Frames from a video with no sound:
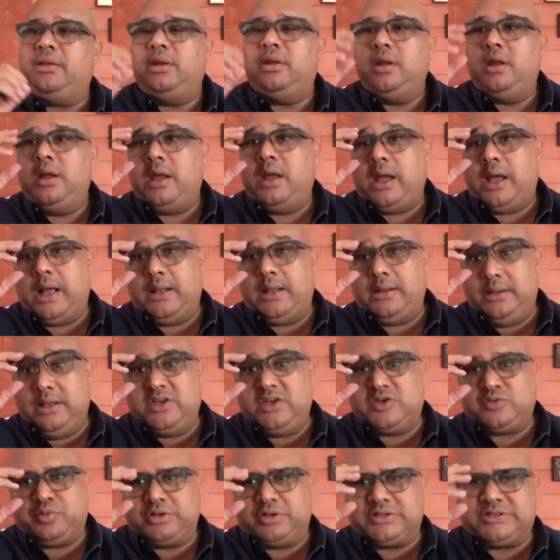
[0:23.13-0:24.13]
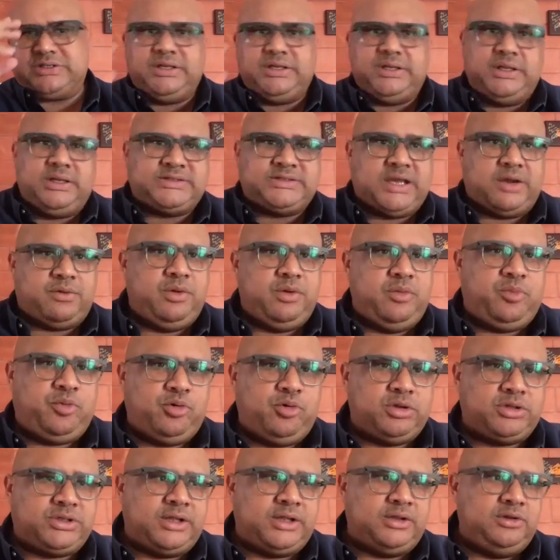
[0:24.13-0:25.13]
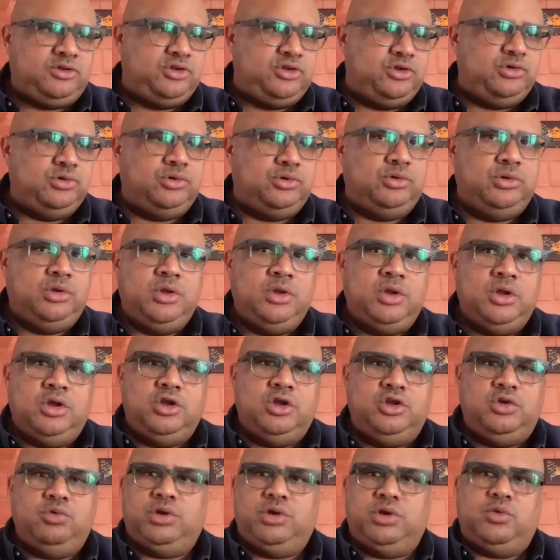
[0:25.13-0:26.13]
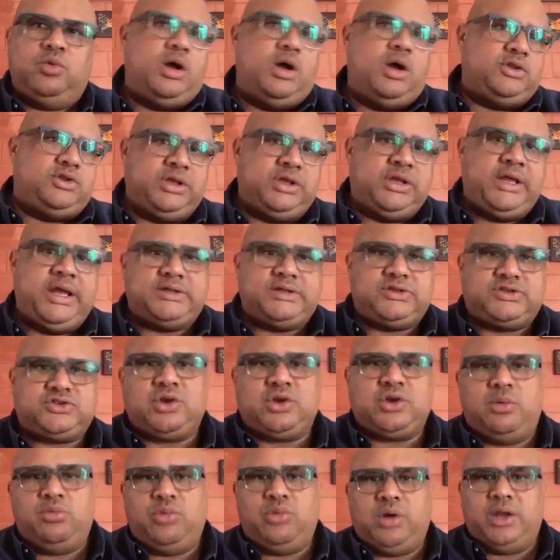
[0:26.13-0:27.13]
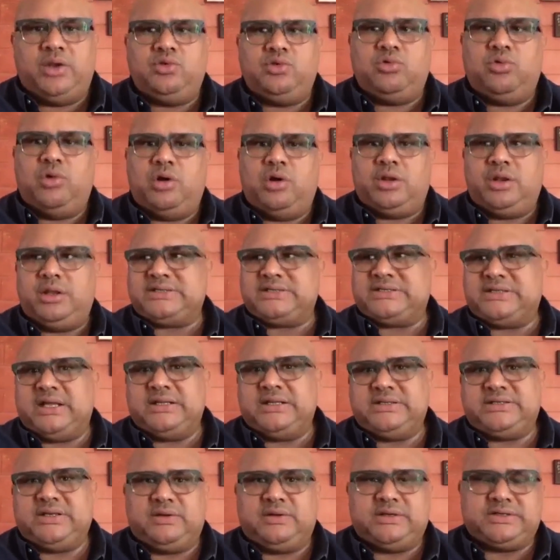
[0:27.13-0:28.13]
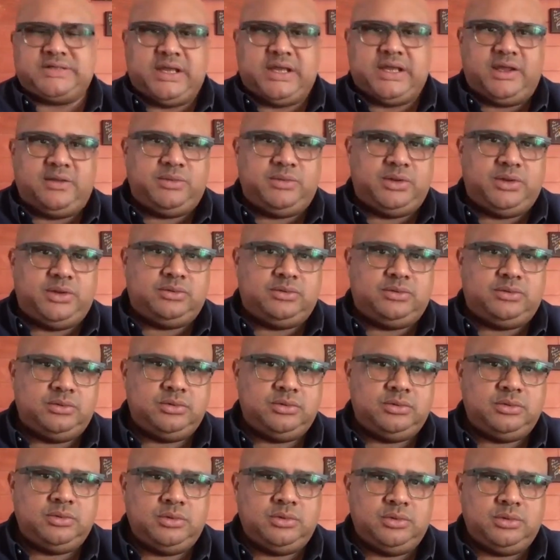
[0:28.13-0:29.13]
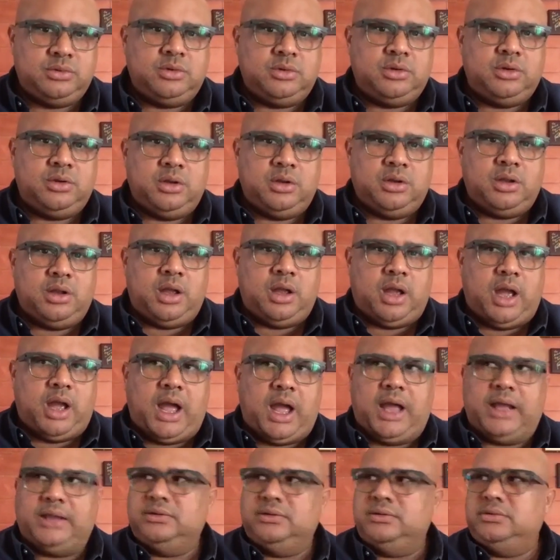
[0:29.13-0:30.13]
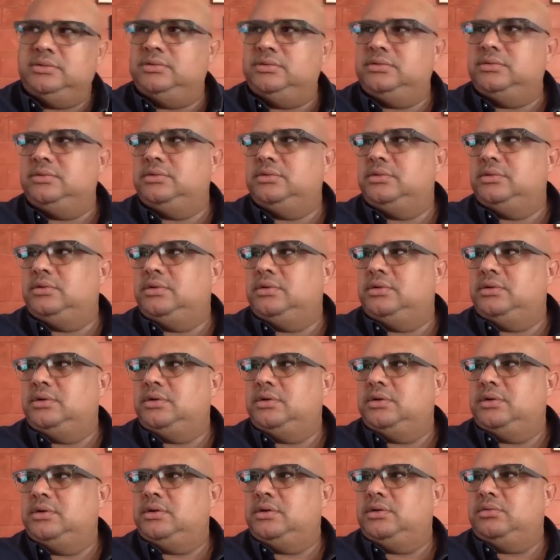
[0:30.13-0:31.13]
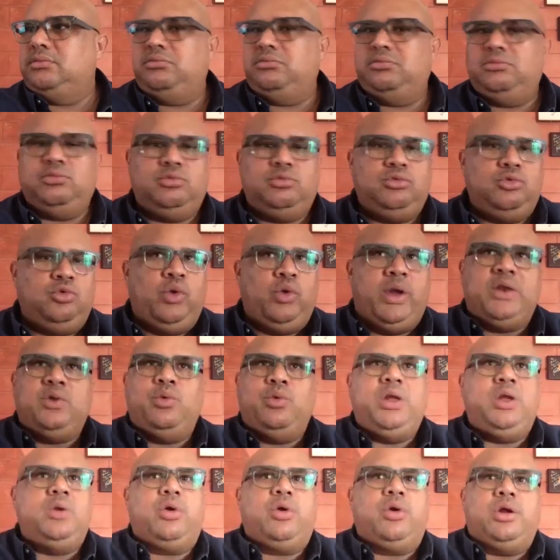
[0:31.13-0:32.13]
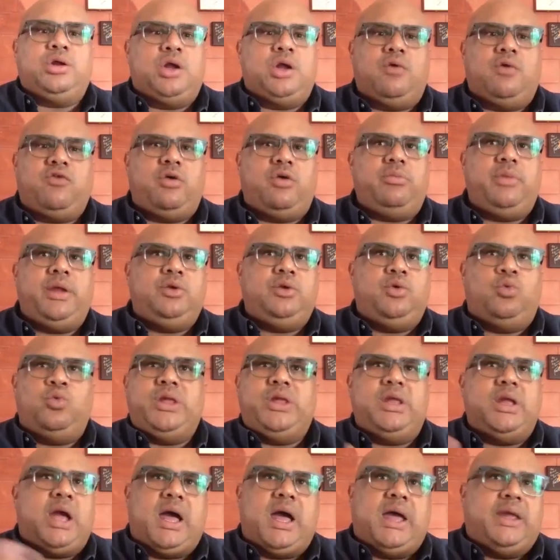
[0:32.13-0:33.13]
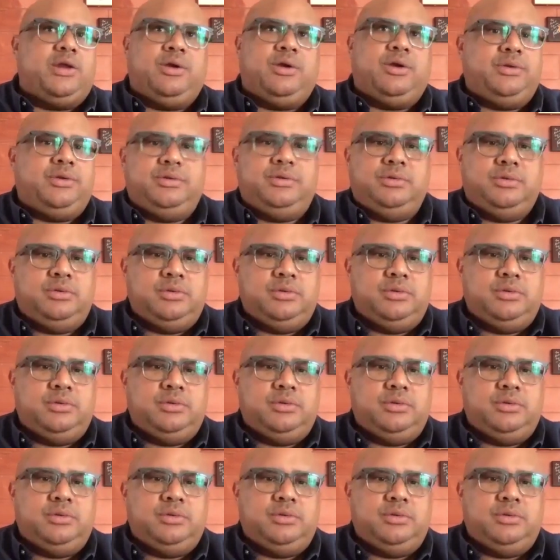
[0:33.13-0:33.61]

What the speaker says: and these proceedings are important to you, you would want to get someone who understands their assignment. And when we were in government, we hired